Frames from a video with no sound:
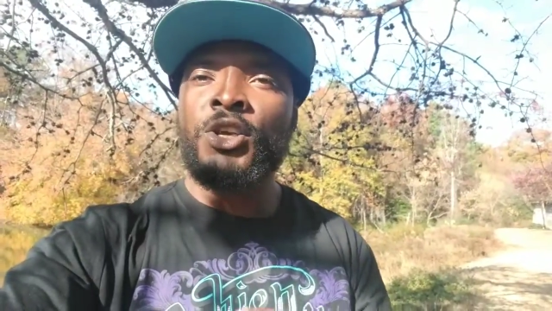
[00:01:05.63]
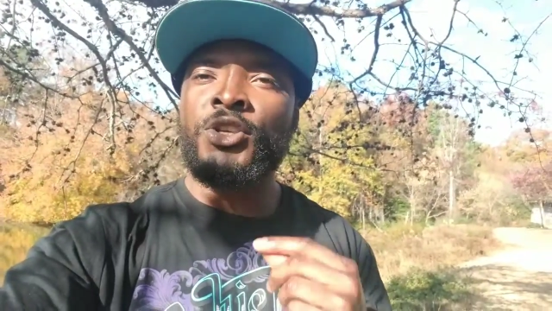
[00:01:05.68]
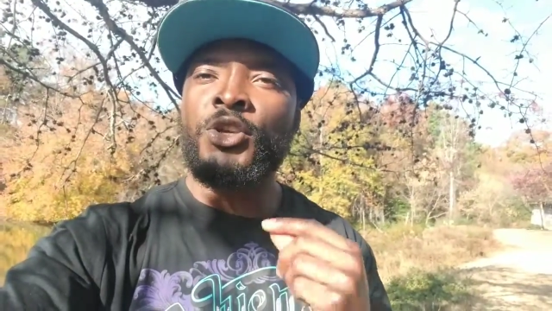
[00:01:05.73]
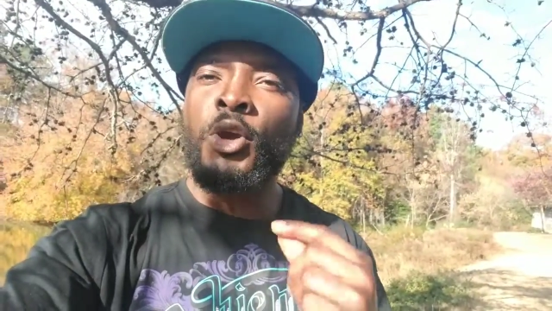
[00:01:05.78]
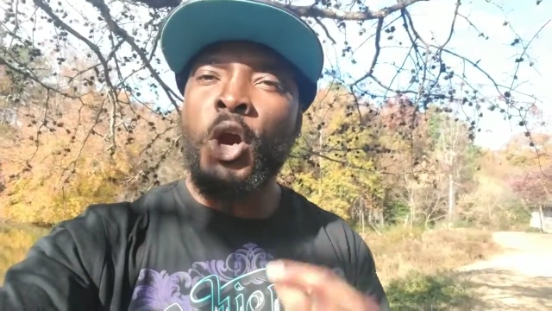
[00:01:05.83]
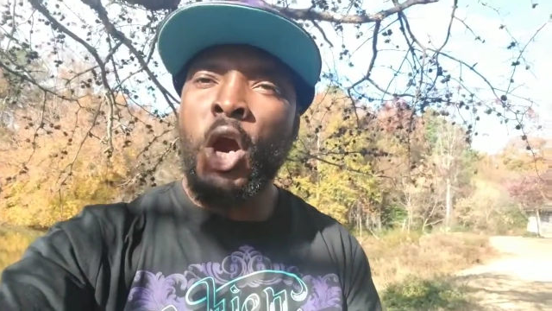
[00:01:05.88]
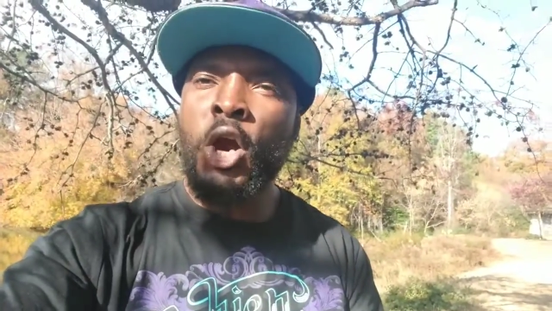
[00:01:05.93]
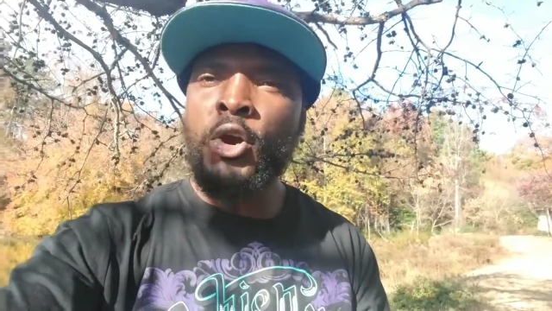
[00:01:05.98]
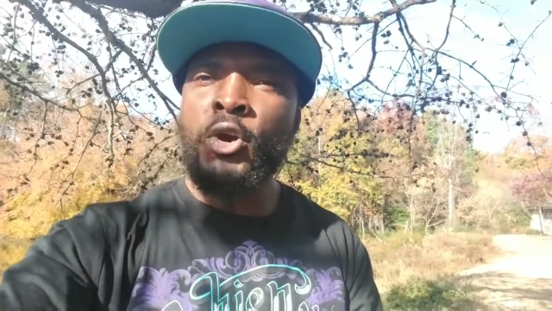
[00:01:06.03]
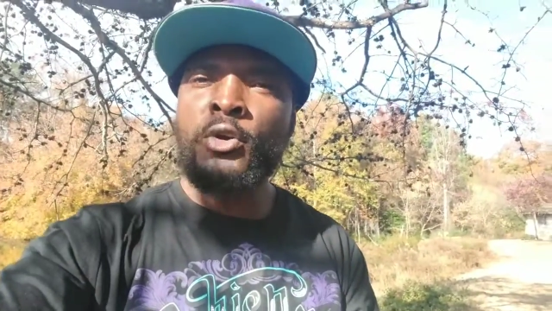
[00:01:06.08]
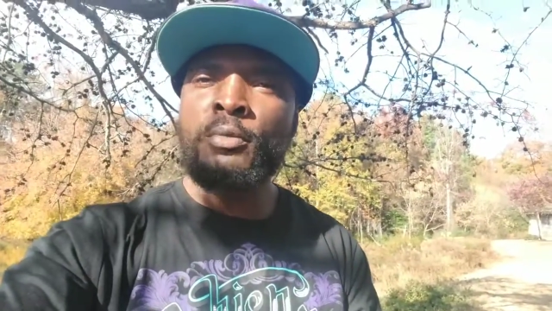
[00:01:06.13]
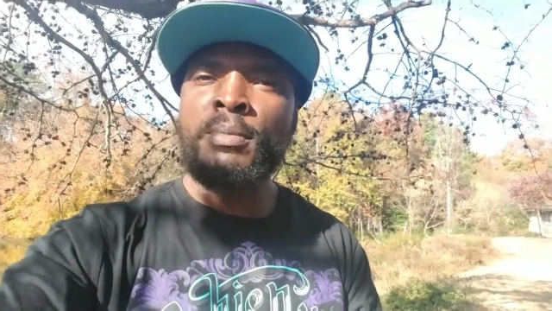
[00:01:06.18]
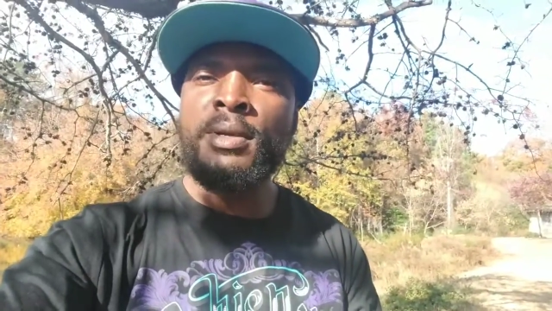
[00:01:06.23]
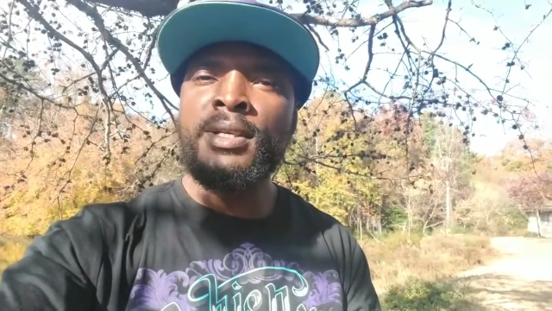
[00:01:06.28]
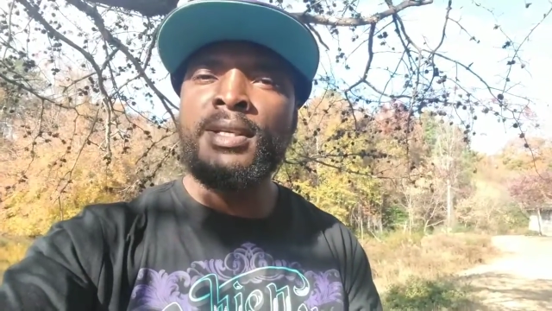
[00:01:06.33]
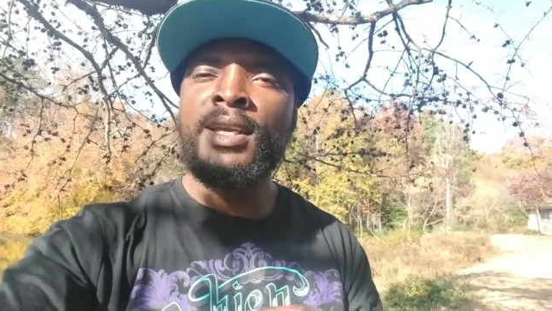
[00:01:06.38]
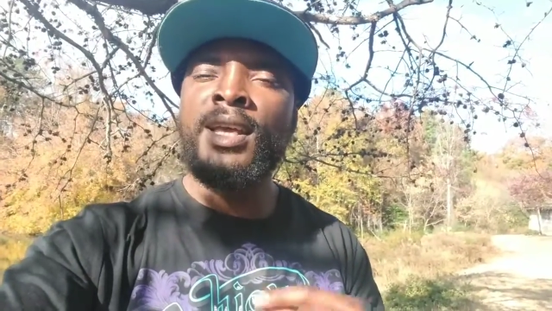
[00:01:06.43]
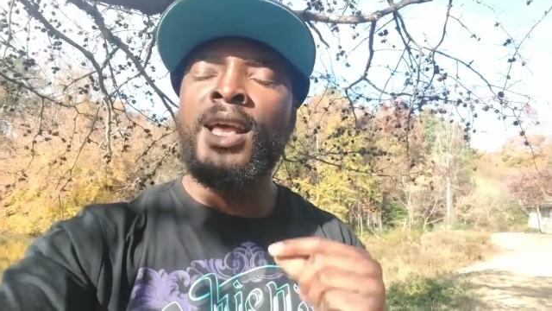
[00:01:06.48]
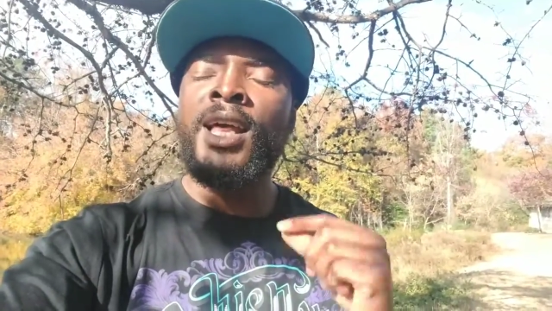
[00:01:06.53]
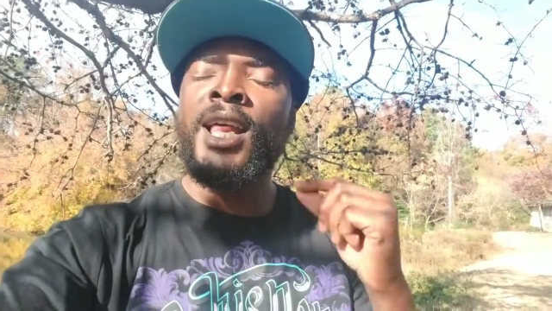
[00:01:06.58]
You heard
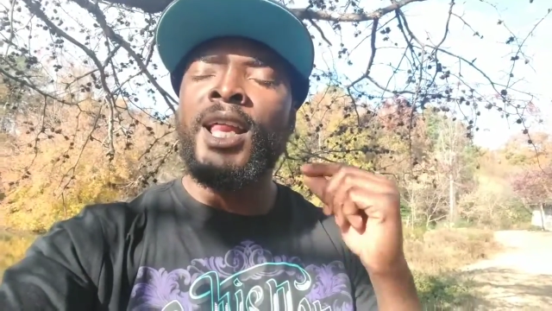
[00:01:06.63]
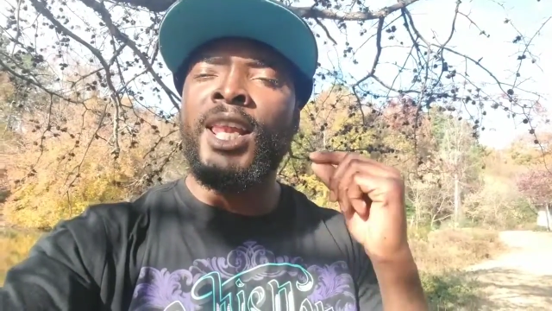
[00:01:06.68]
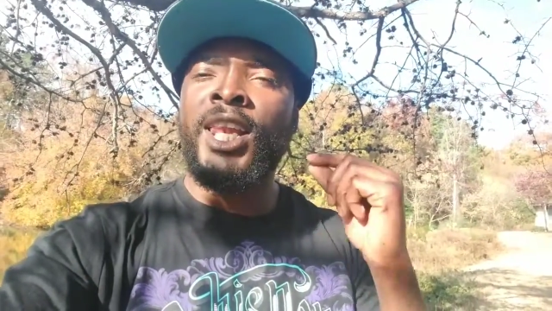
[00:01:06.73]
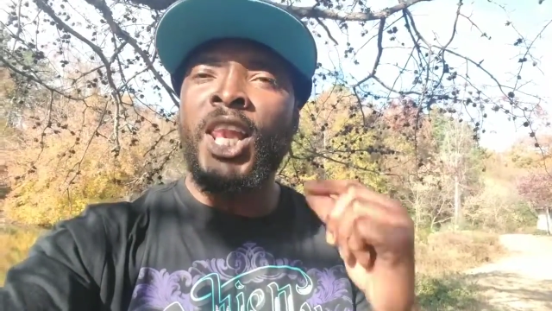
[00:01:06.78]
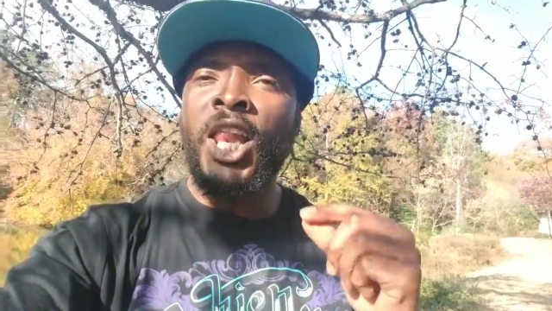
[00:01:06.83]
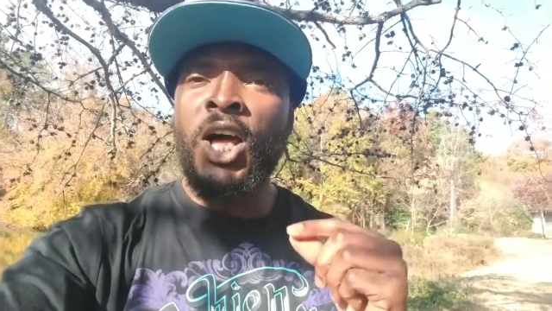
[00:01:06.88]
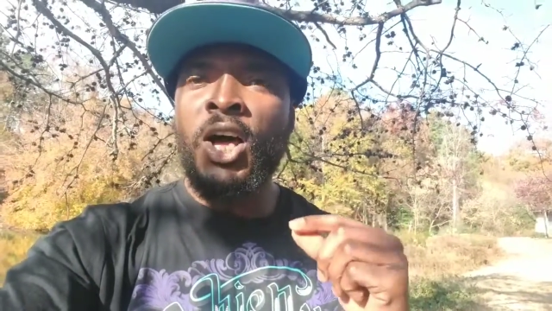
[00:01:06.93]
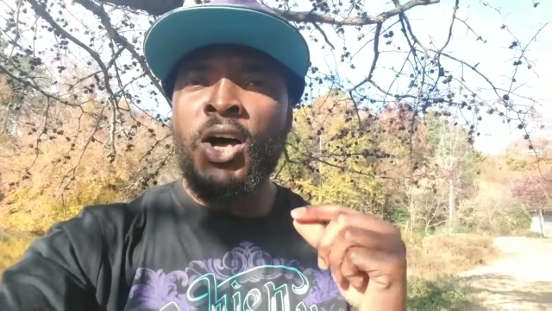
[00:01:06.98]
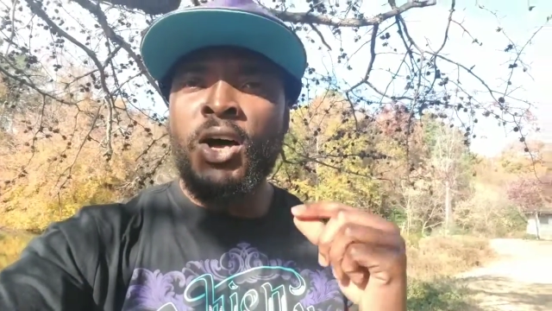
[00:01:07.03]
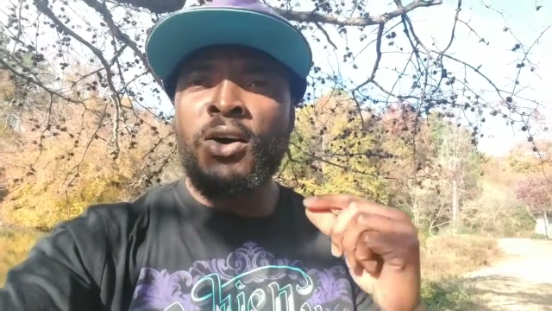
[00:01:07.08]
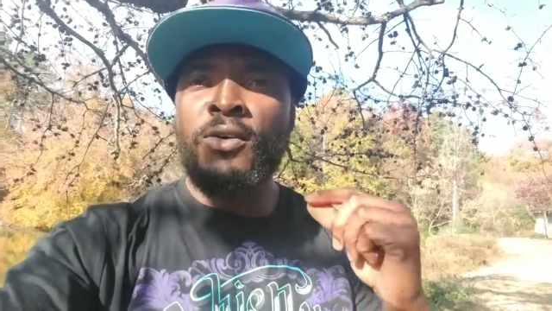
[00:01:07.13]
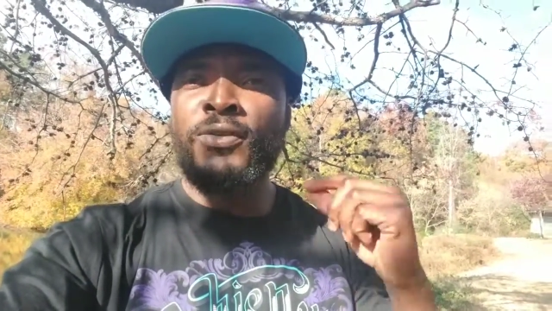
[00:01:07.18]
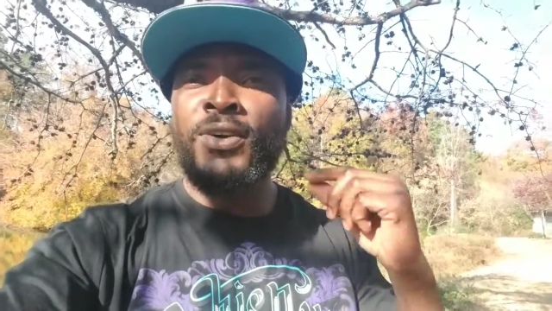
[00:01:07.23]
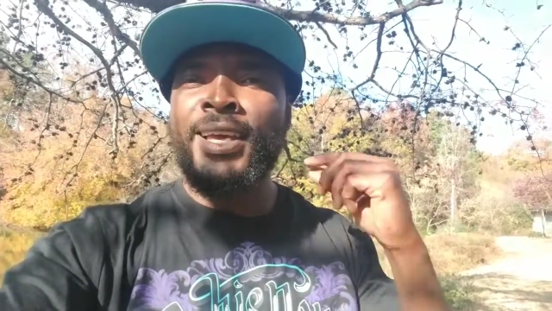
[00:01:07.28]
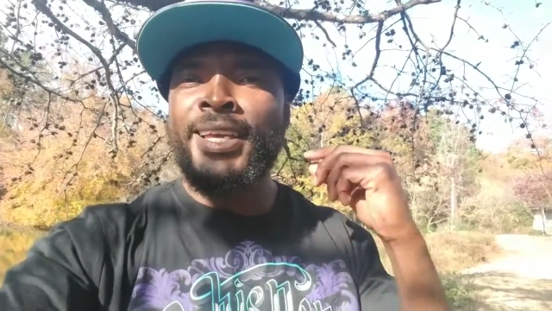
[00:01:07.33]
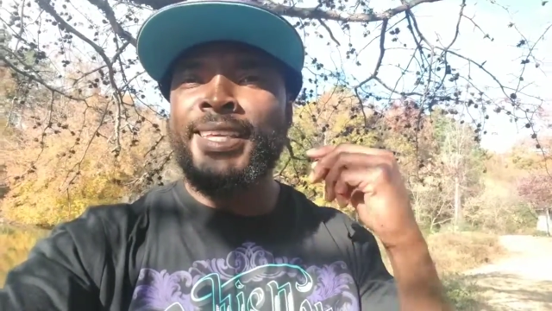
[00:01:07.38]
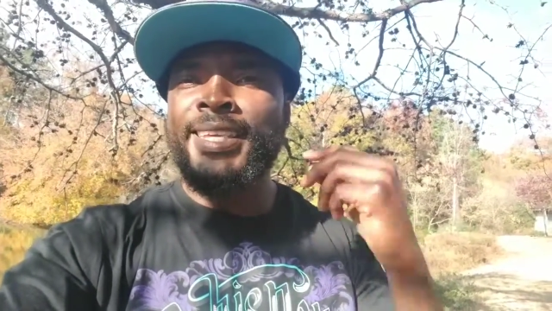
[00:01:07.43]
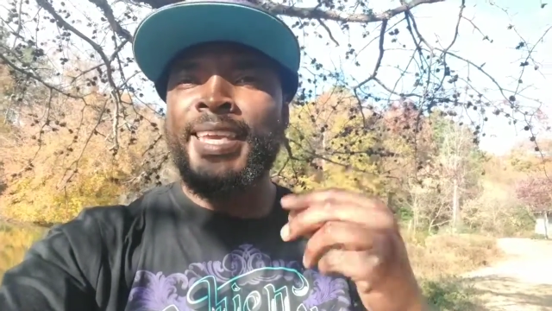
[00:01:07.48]
me? Love